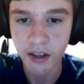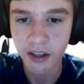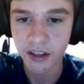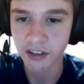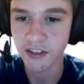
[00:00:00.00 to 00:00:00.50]

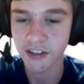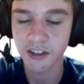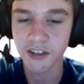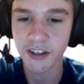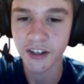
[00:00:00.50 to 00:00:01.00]
Oh,
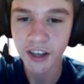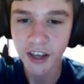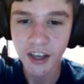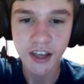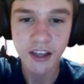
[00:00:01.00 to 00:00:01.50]
children.
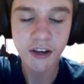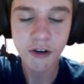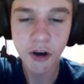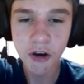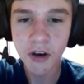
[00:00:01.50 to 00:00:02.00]
They
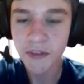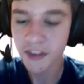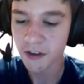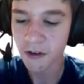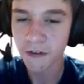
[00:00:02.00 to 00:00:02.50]
grow up
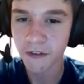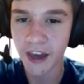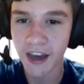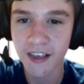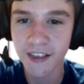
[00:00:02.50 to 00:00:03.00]
so
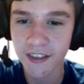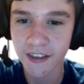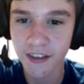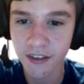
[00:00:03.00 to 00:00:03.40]
fast.